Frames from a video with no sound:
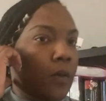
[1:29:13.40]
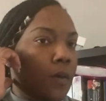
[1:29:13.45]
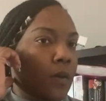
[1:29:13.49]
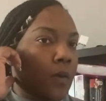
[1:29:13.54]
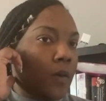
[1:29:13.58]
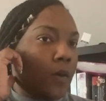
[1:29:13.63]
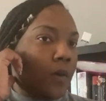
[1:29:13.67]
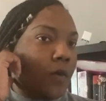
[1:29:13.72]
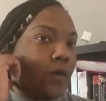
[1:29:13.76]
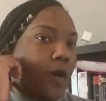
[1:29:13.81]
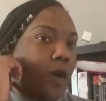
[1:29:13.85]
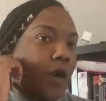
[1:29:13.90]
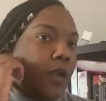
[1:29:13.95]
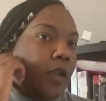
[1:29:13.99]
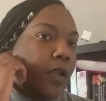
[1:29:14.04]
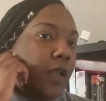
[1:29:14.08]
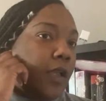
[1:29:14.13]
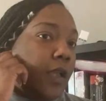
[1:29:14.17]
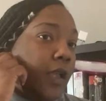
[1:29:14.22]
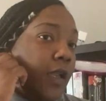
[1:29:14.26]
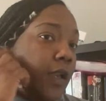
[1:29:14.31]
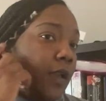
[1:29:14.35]

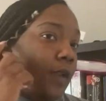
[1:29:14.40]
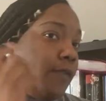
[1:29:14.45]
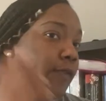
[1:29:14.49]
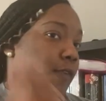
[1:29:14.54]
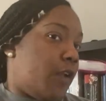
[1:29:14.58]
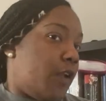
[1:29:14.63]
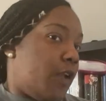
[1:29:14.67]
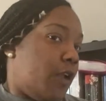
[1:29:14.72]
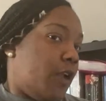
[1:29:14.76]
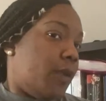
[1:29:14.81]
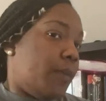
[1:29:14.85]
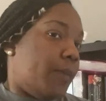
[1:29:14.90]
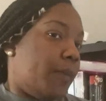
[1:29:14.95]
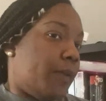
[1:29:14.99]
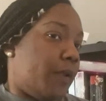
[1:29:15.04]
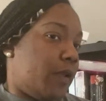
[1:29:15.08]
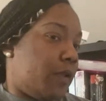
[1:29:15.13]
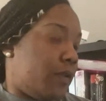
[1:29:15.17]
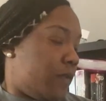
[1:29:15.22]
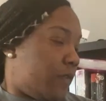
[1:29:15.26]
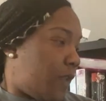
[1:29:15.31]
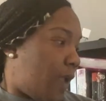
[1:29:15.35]
Darlene, if you're here,
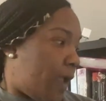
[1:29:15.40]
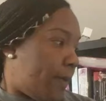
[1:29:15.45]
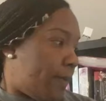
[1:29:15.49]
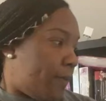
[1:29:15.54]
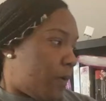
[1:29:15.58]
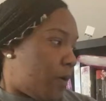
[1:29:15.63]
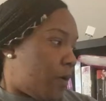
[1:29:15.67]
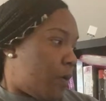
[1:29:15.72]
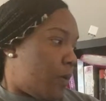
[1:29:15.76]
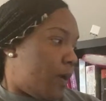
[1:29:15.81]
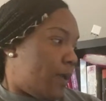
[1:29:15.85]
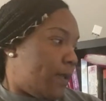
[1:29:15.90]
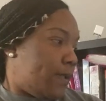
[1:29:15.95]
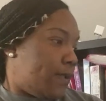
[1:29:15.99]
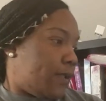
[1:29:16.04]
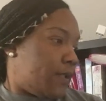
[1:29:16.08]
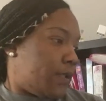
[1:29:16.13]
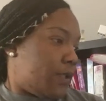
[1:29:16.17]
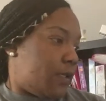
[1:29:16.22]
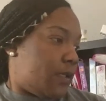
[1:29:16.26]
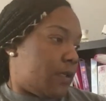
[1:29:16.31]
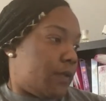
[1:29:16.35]
please type your
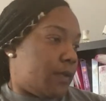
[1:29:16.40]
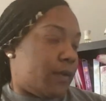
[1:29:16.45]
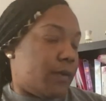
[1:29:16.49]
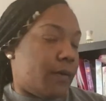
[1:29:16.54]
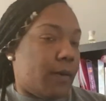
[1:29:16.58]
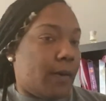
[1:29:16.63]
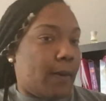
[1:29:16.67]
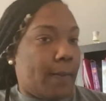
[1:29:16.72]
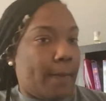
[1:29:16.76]
question.